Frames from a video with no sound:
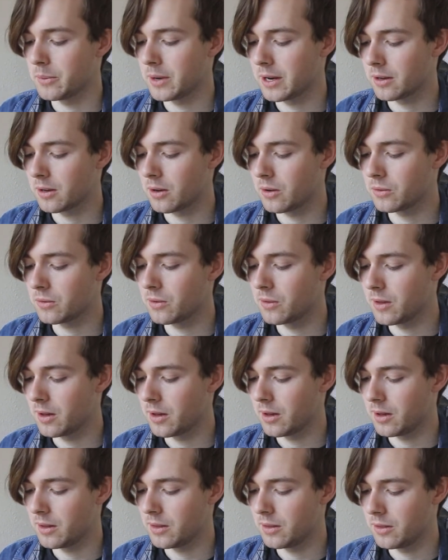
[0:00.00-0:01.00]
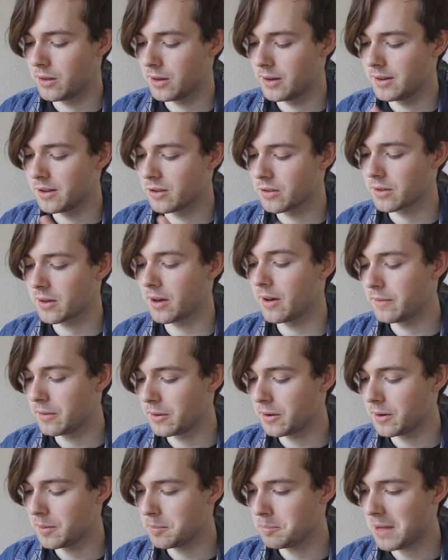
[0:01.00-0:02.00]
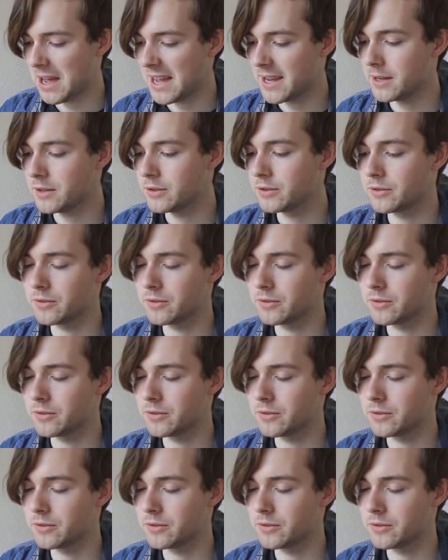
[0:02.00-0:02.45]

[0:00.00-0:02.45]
when going to the Discover page,